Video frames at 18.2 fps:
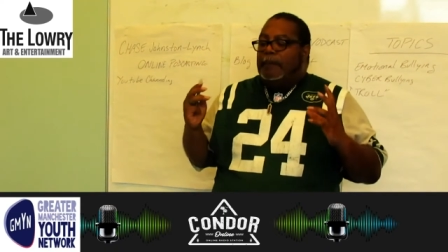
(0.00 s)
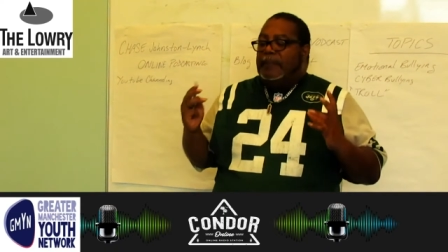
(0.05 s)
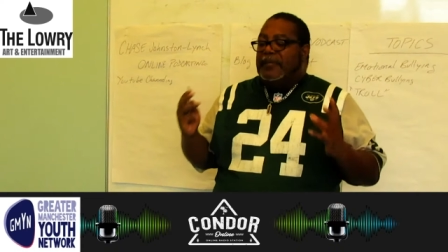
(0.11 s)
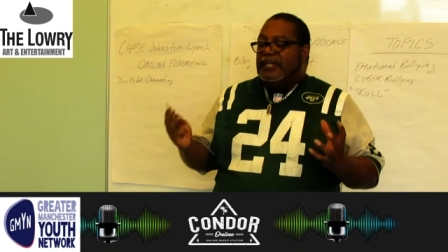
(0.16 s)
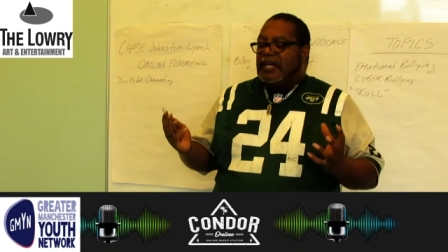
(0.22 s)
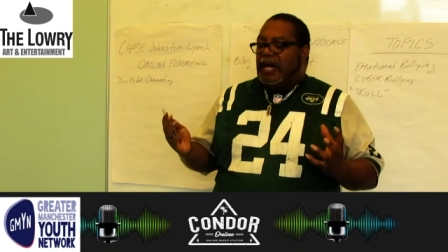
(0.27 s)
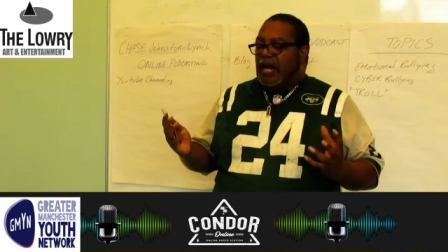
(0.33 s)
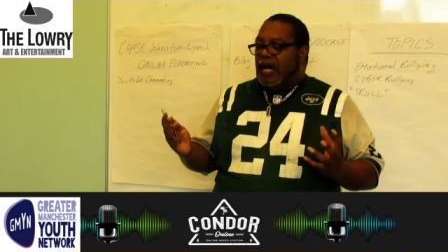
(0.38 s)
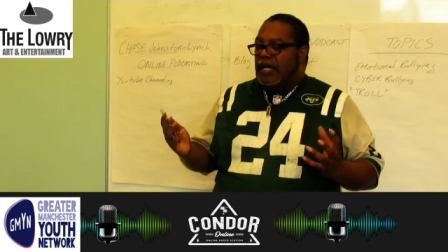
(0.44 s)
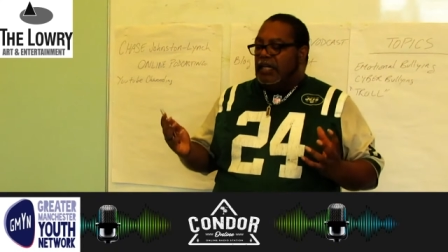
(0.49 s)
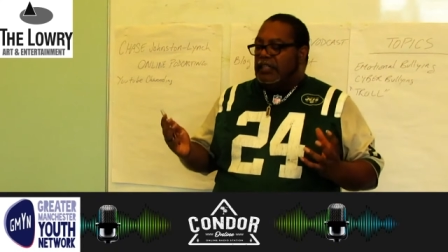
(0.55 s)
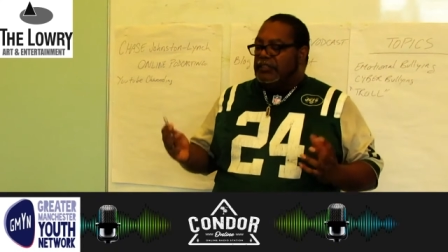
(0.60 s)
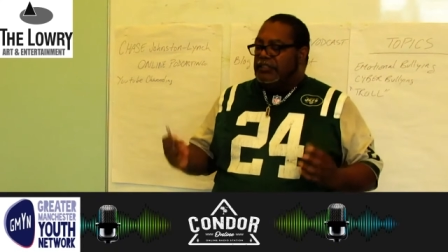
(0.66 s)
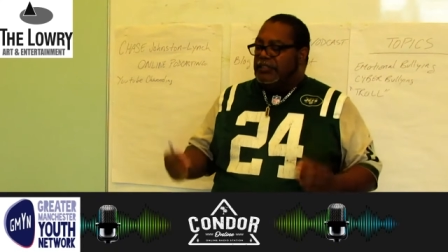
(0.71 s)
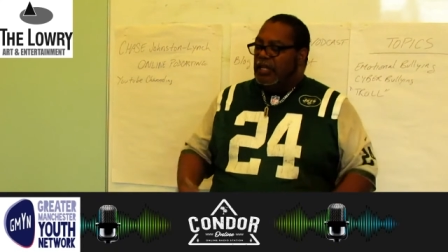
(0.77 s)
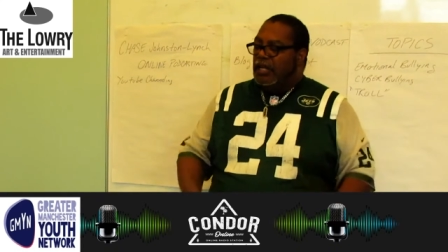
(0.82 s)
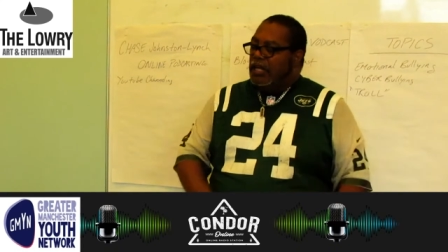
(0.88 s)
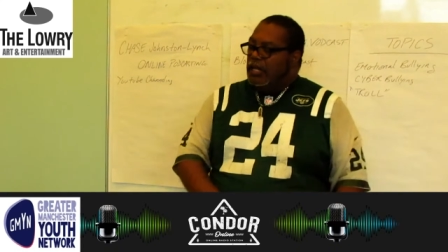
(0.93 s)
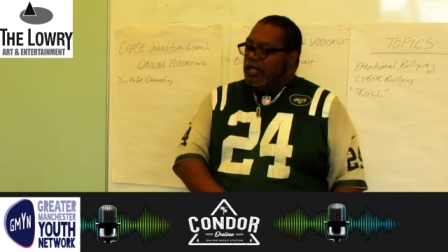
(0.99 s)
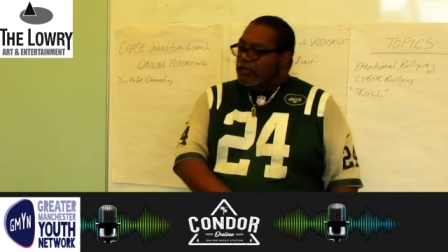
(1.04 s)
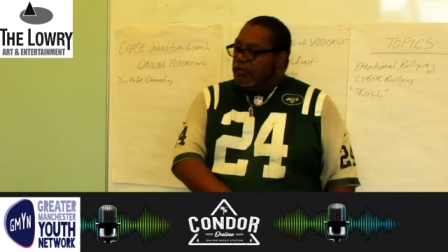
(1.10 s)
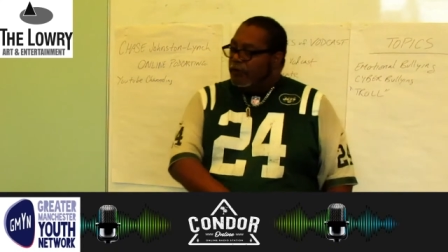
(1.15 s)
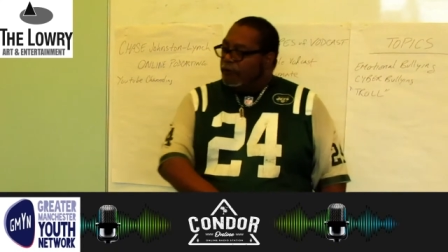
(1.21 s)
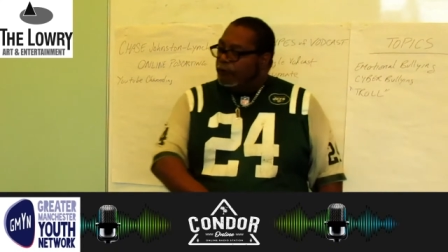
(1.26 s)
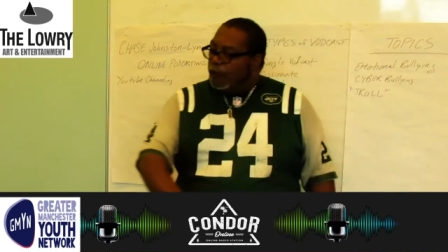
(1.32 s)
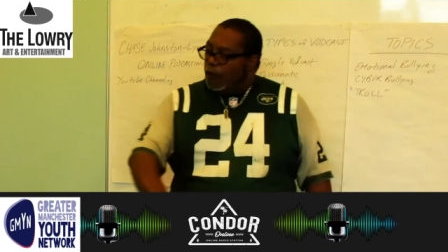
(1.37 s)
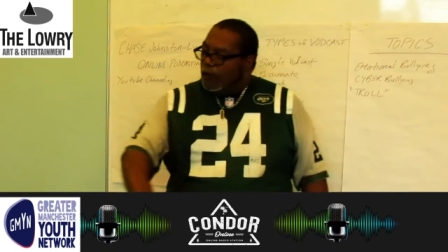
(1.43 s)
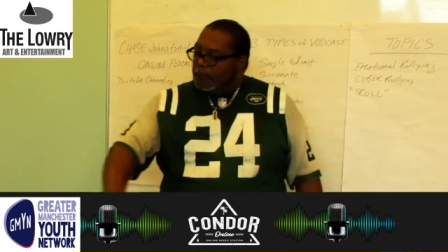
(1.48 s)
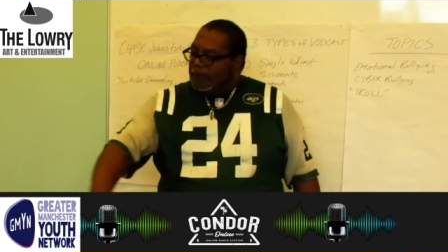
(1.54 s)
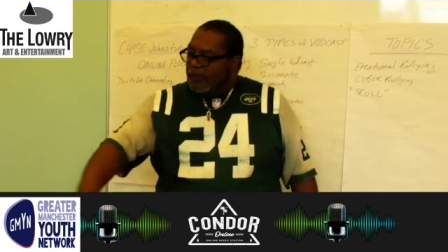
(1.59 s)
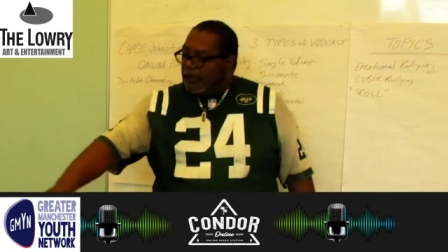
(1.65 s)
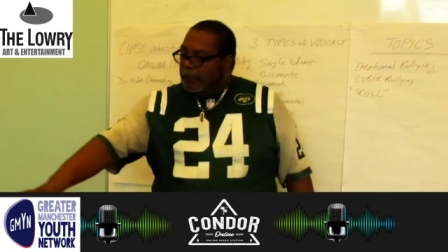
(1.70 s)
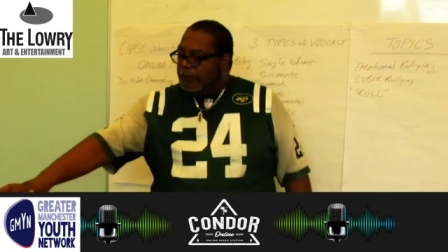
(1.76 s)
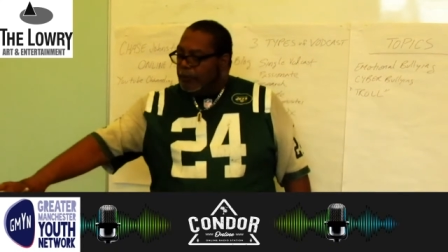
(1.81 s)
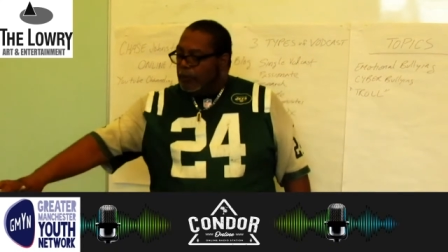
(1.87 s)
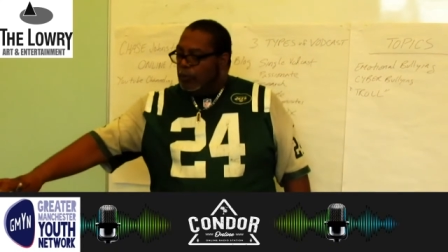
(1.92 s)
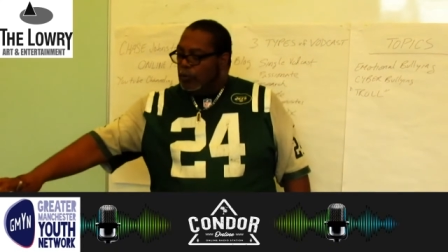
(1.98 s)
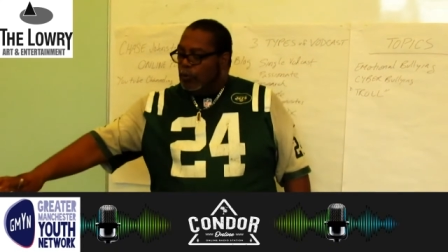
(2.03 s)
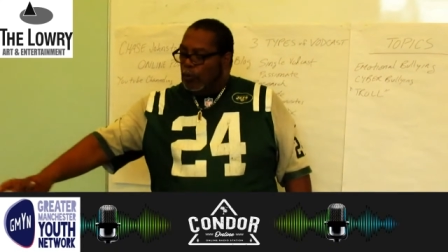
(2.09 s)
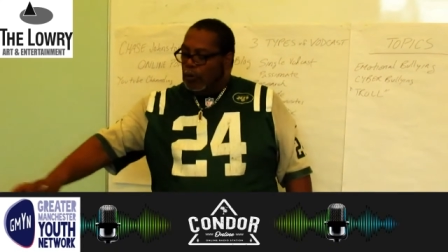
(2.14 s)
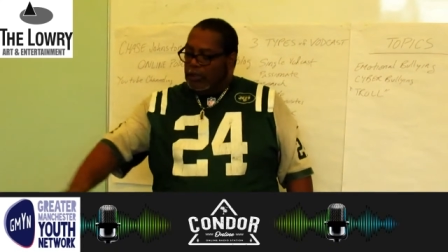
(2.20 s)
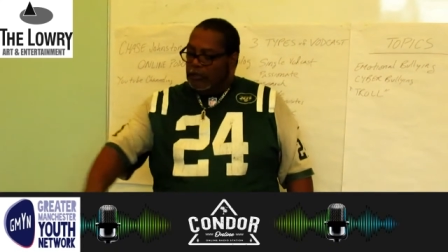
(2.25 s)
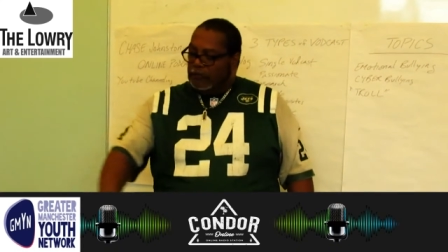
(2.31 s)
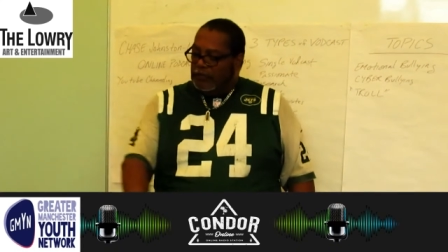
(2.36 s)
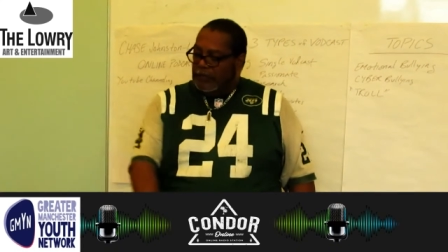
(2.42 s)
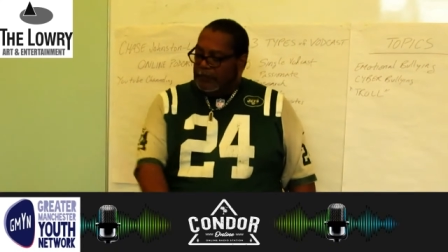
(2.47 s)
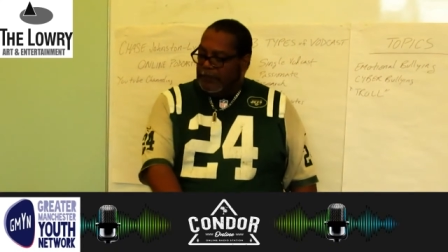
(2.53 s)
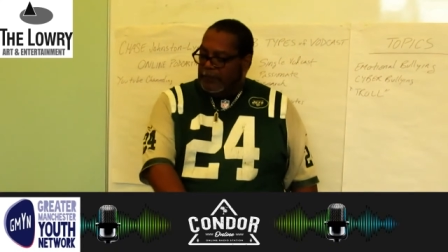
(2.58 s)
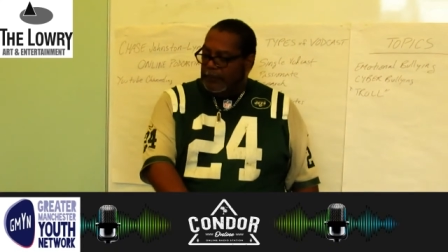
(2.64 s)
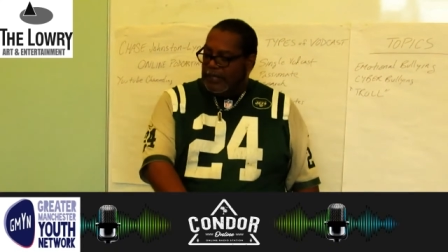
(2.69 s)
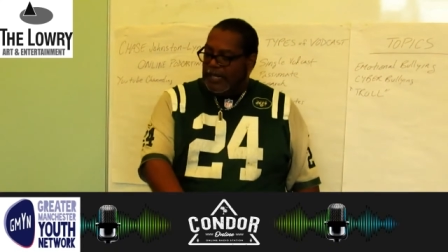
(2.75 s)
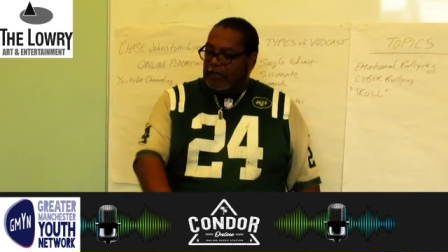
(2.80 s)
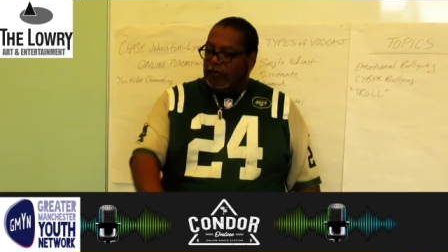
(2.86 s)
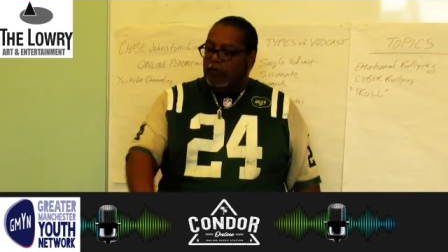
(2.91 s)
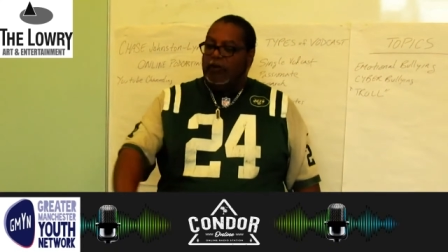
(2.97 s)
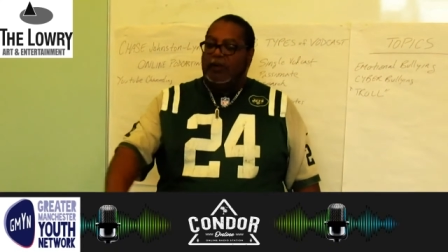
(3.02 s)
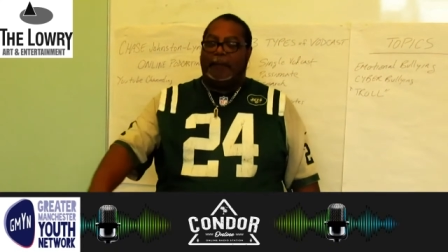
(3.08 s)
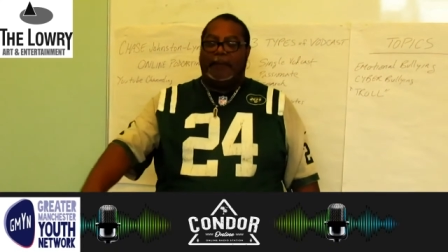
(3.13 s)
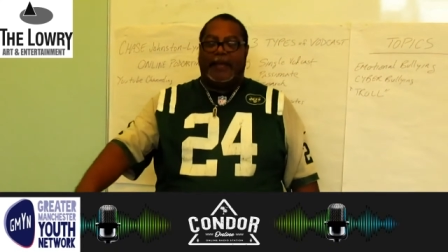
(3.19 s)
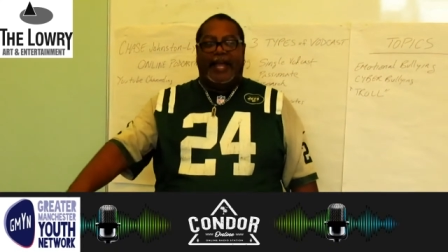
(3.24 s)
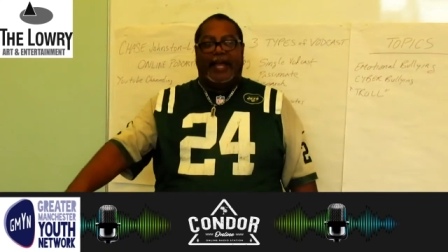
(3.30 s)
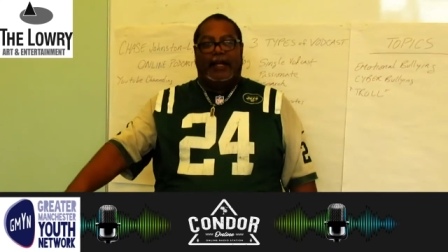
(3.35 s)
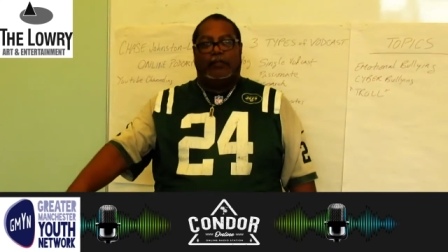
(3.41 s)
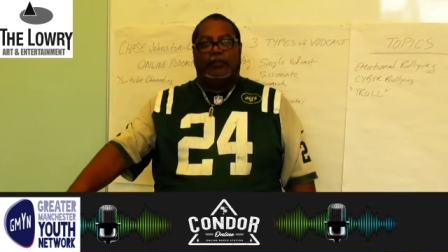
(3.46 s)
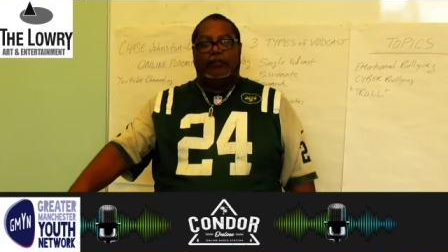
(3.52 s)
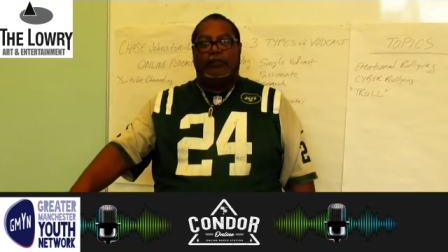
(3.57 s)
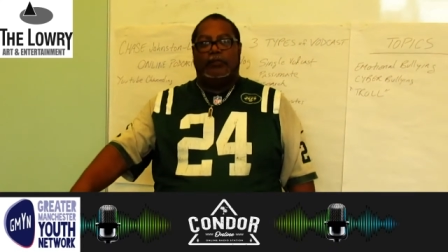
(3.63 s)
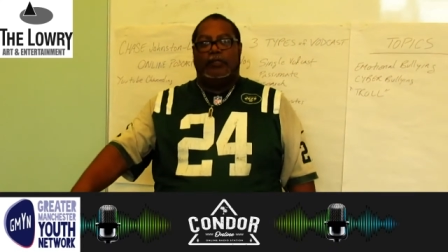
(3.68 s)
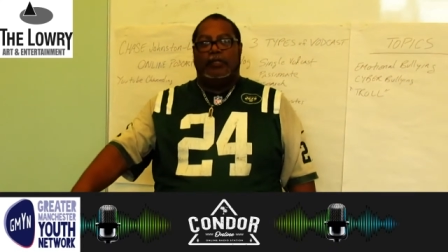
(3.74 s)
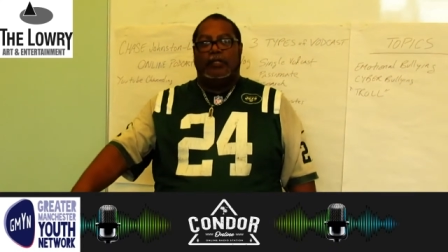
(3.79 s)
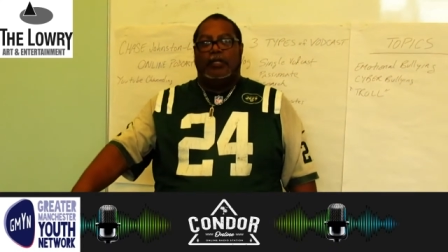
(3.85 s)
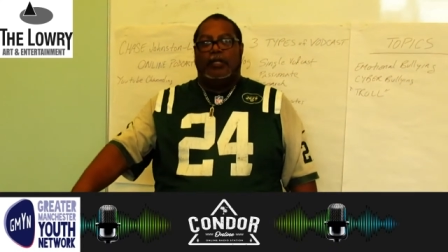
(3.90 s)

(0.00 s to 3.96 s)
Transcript: Because the four people, or the three people that are on the panel,